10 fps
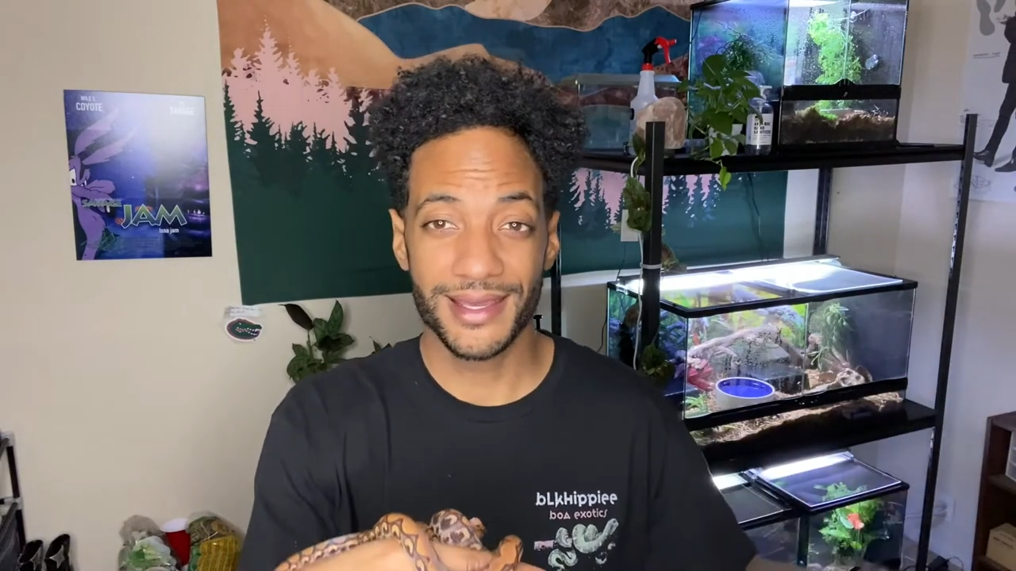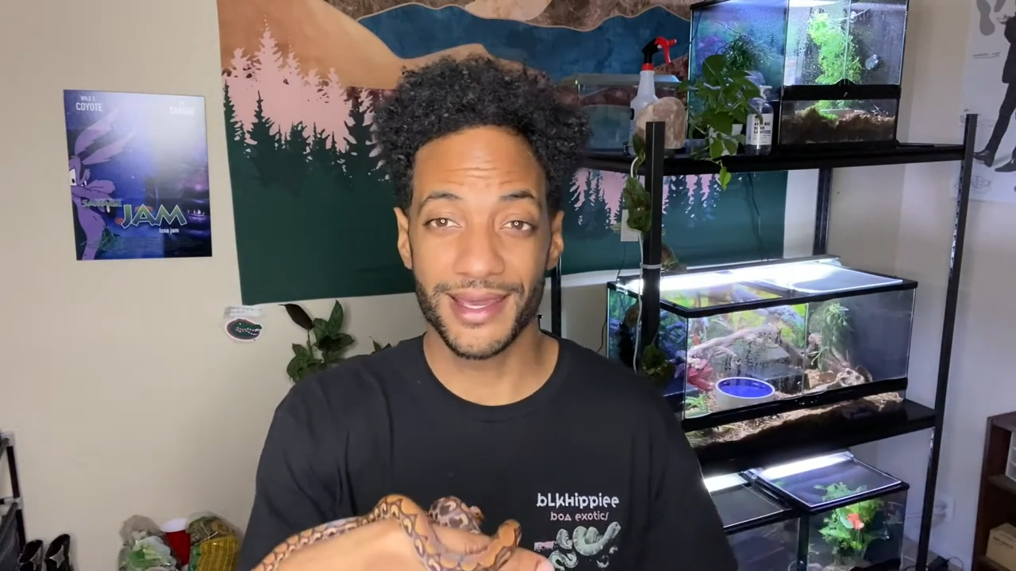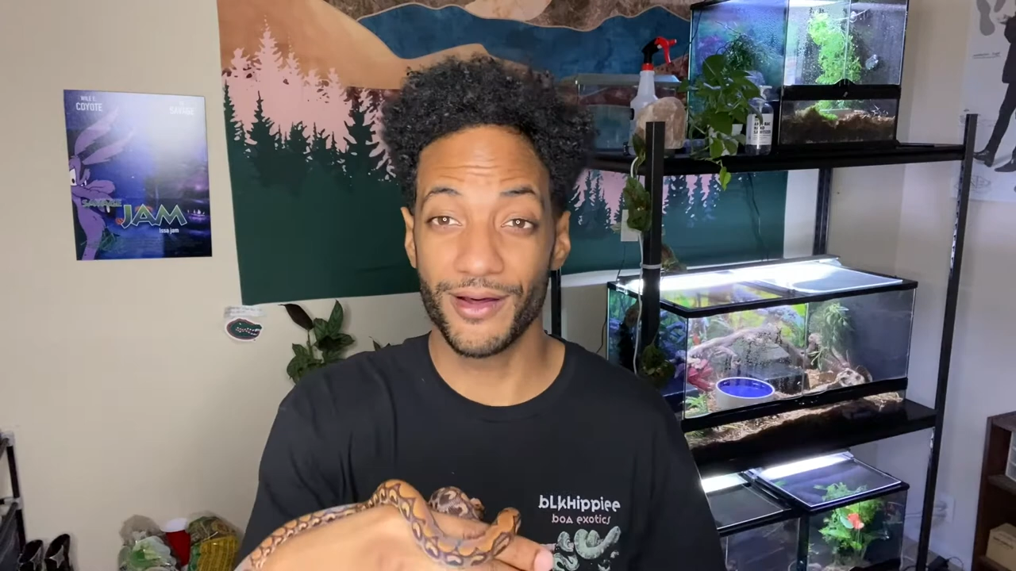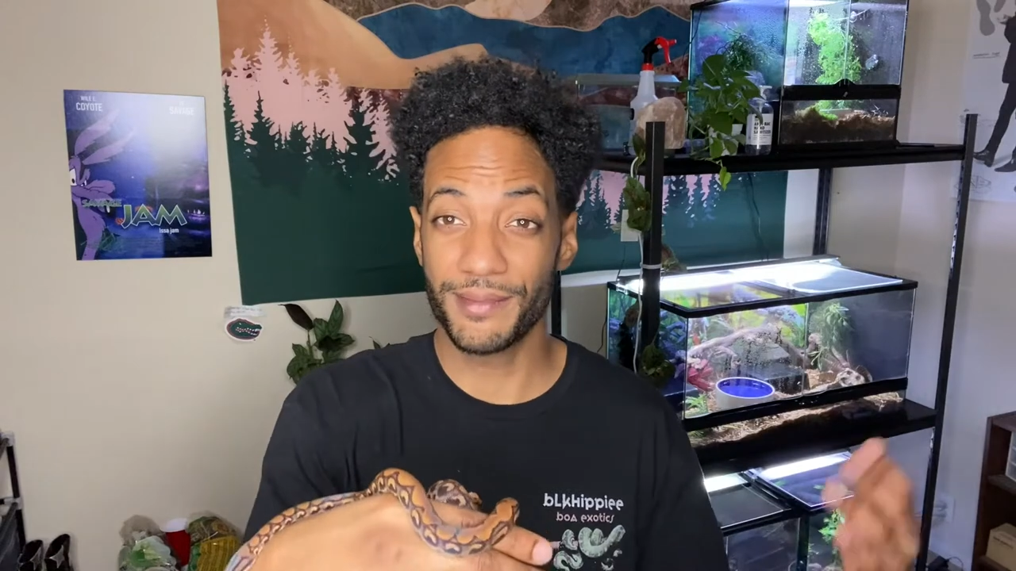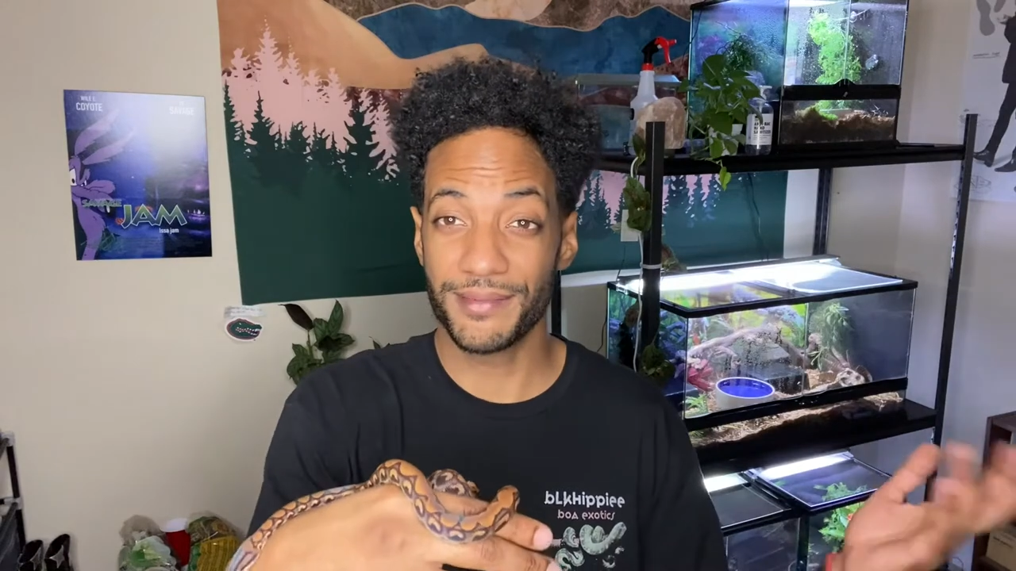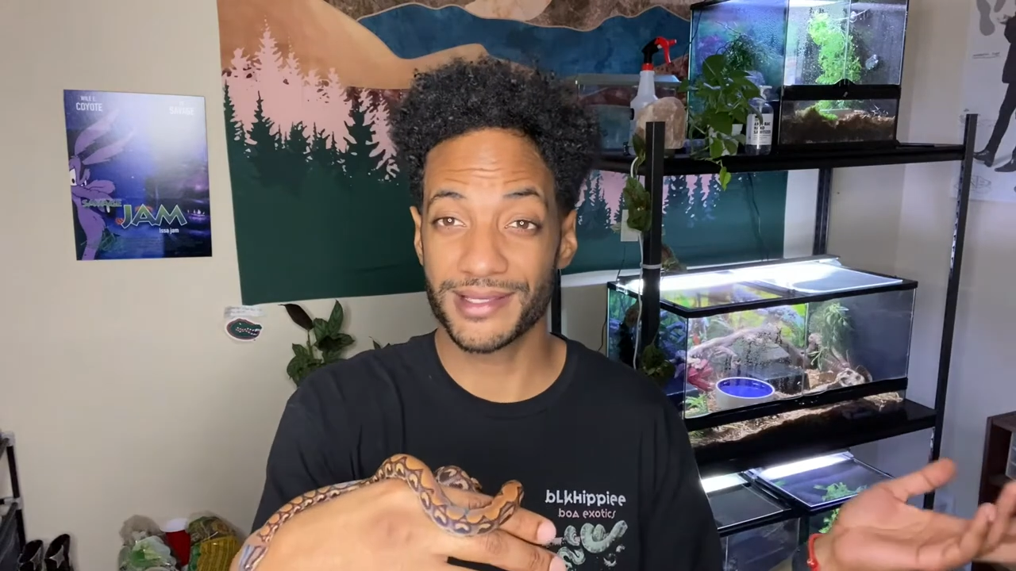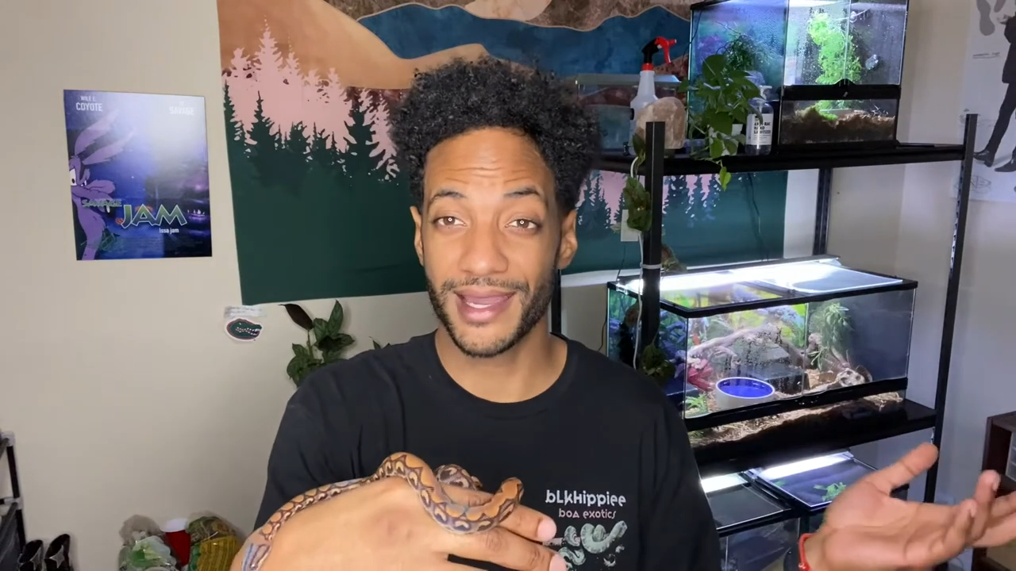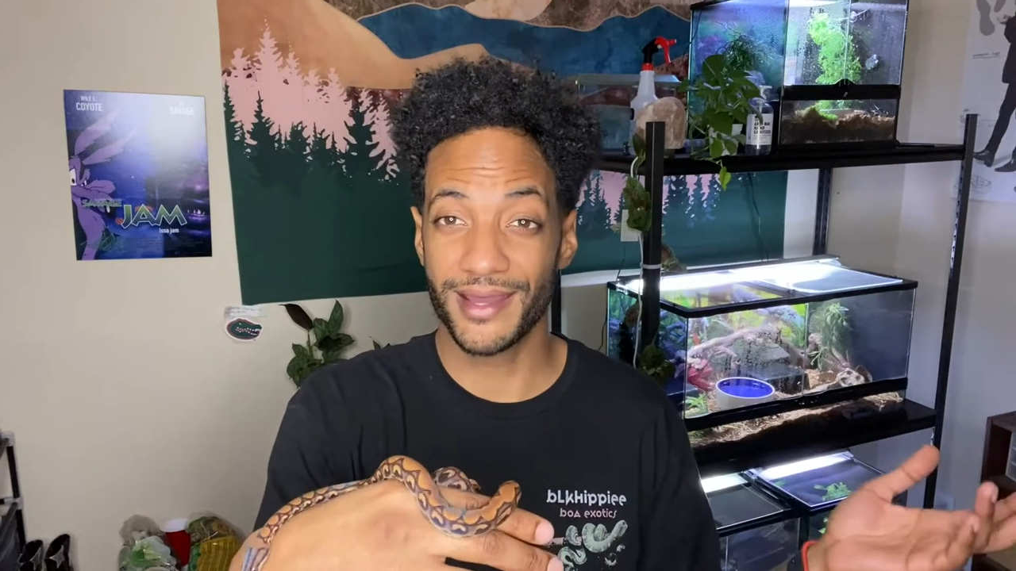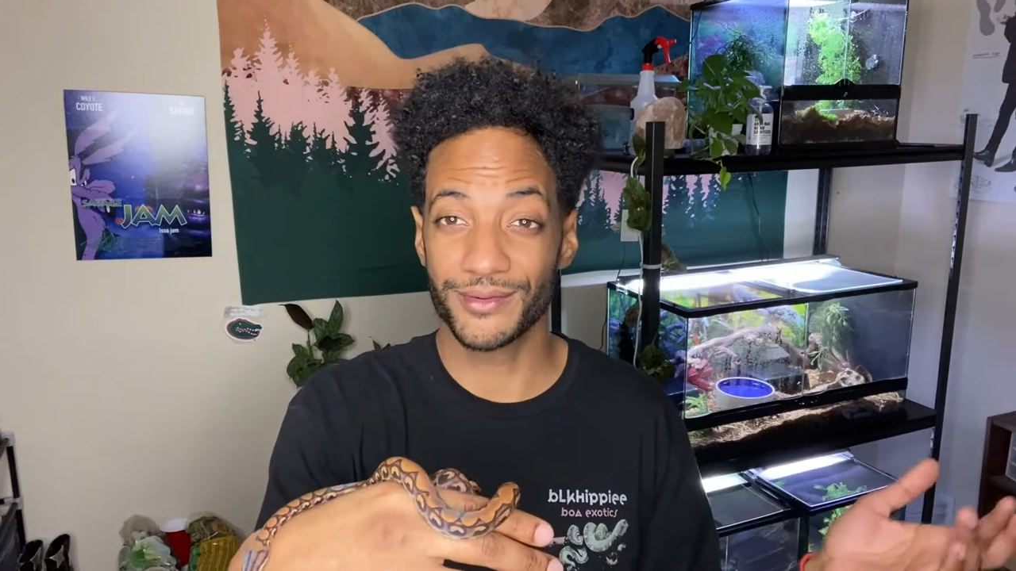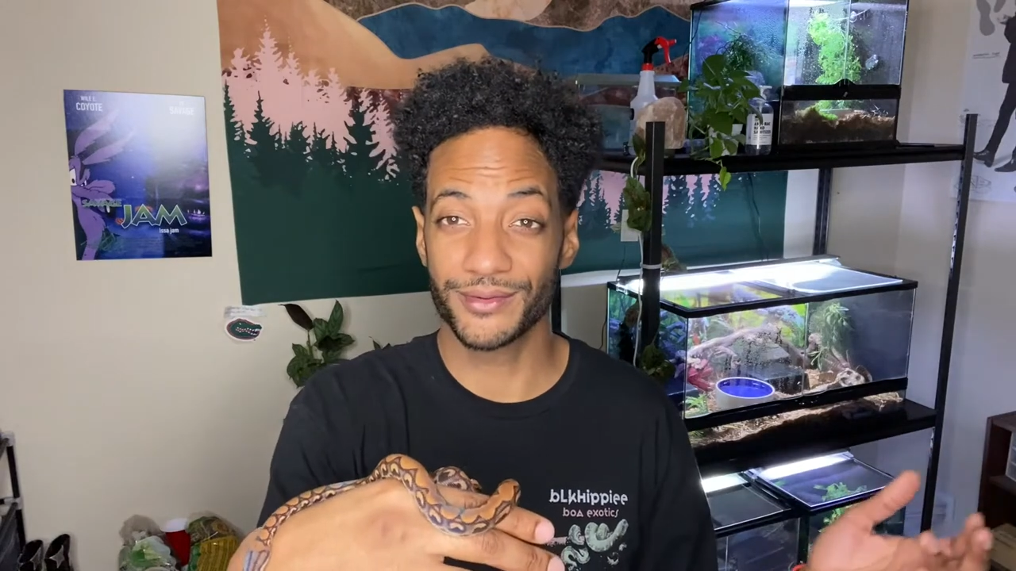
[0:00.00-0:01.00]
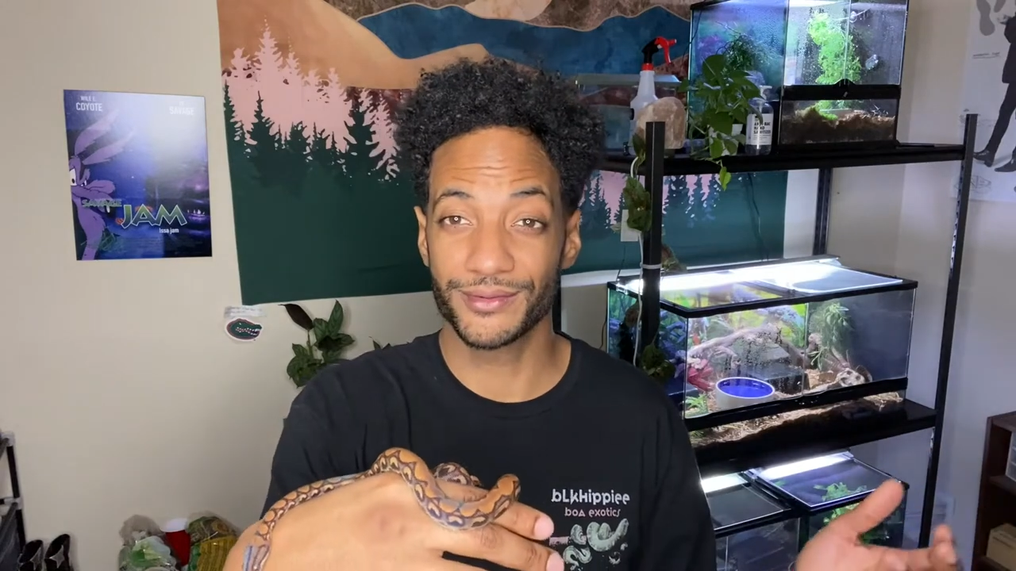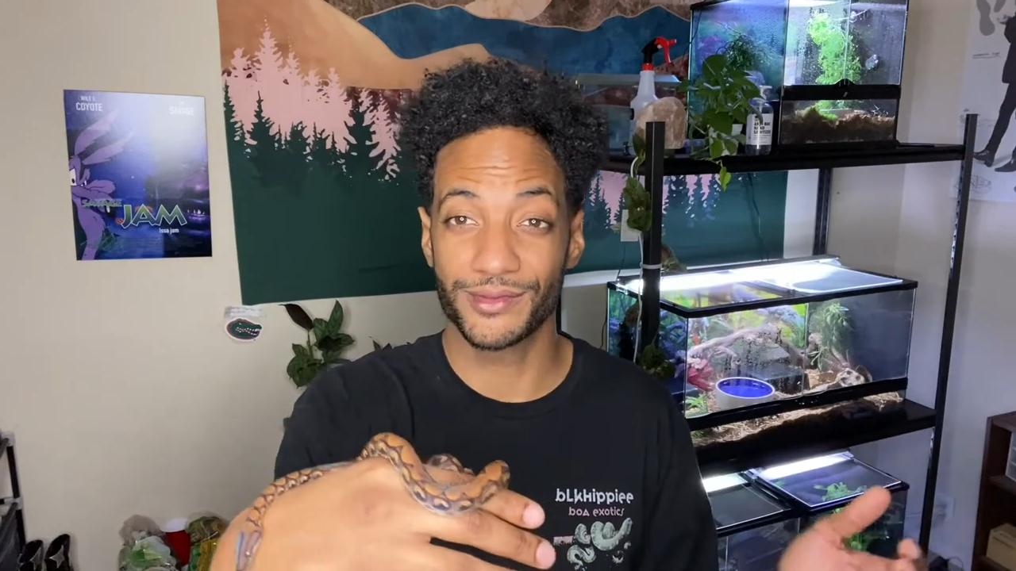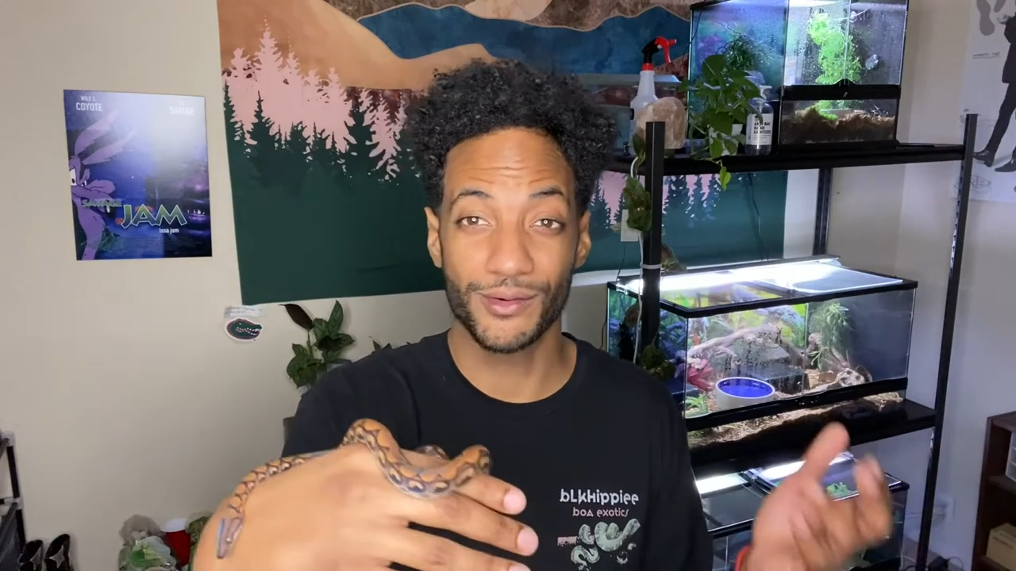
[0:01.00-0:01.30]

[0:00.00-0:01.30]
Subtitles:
And all the babies I handled,